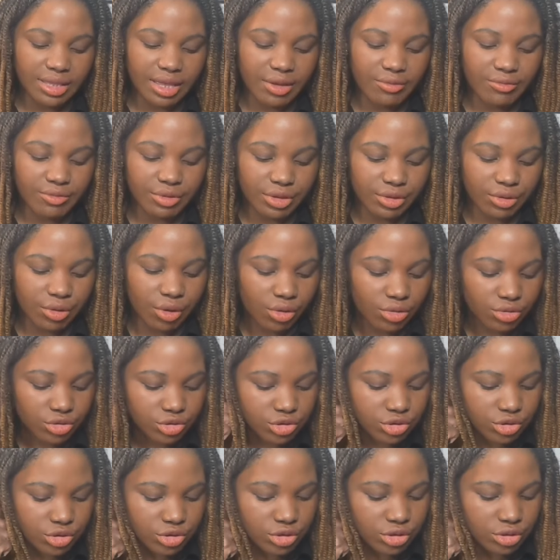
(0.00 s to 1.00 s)
then we
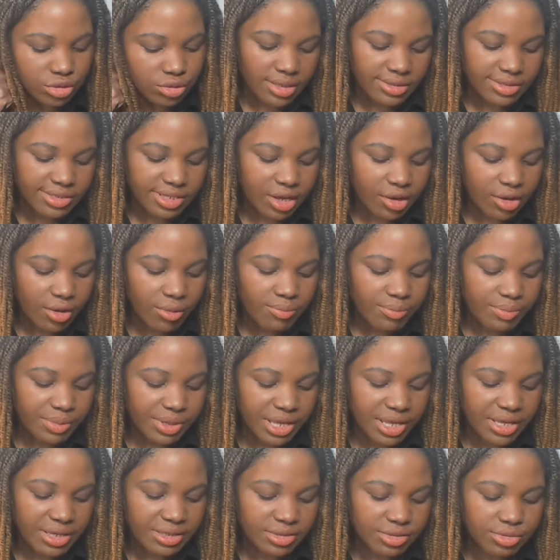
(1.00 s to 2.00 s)
continue the second
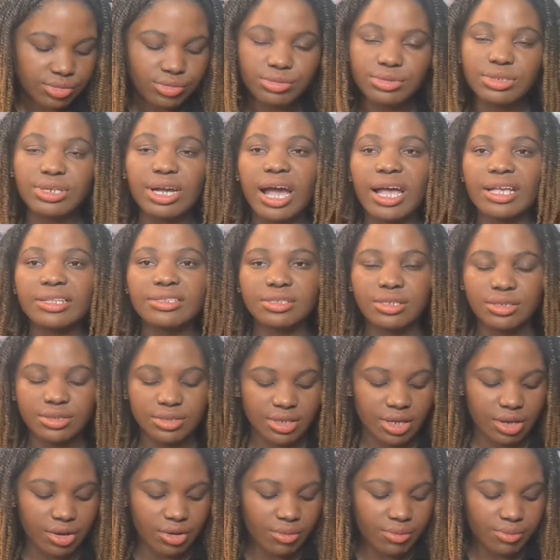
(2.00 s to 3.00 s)
place who has the
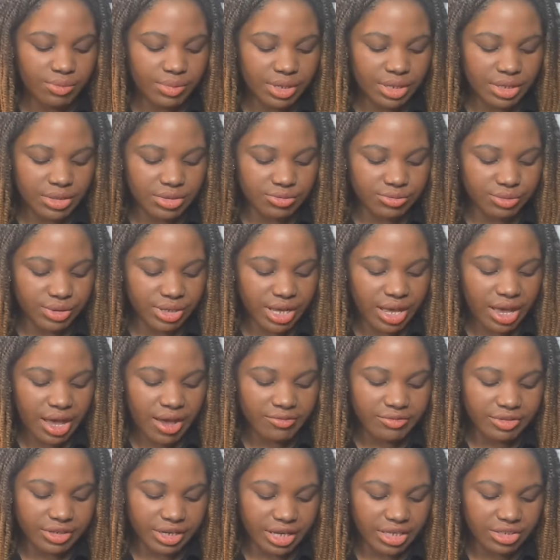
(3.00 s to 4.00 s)
second place we
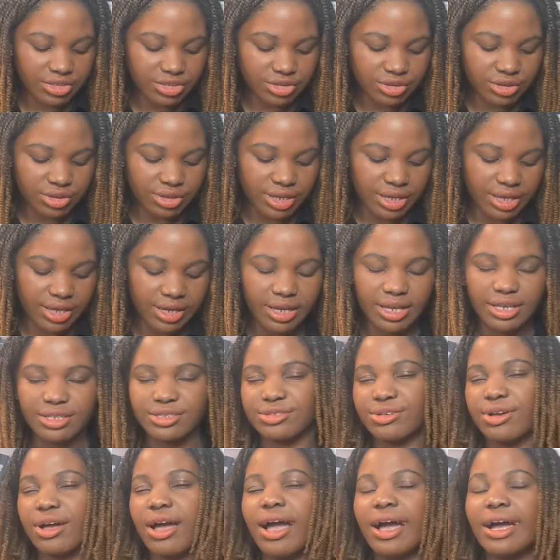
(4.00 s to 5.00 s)
have Rajon and
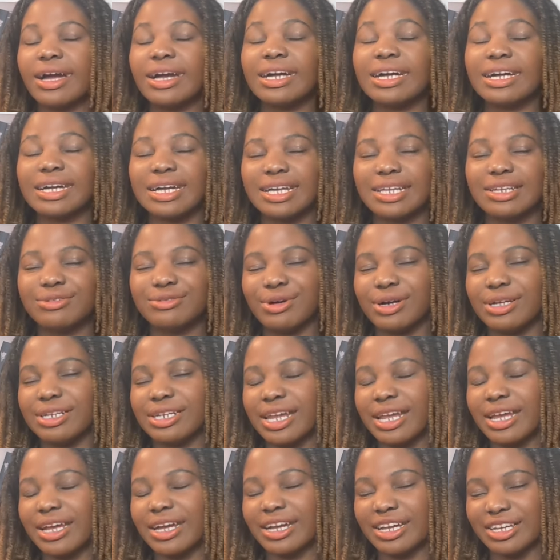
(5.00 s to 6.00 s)
Raison I really
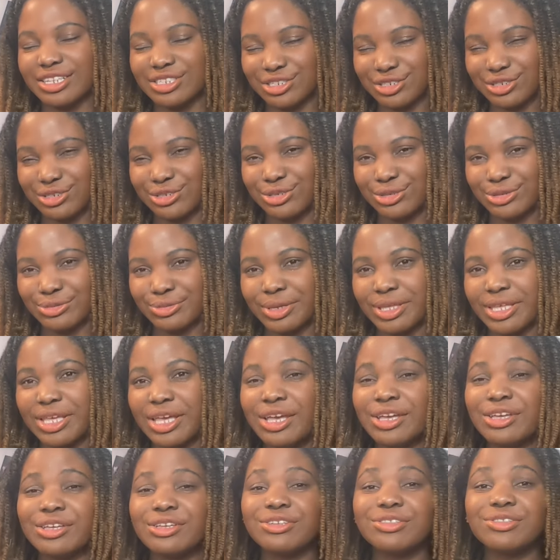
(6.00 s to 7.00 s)
wanted Rajon to win
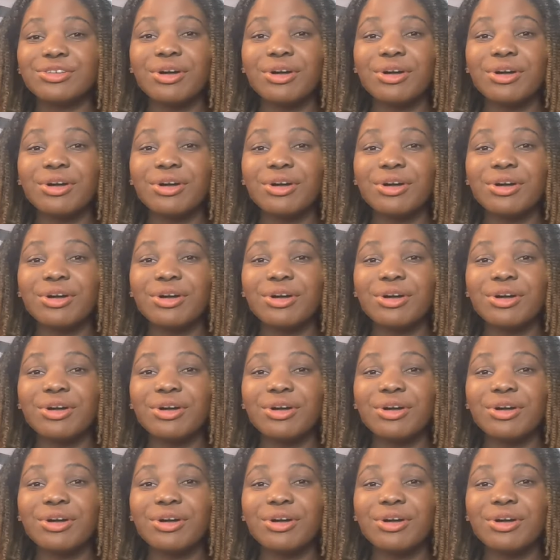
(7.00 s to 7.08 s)
you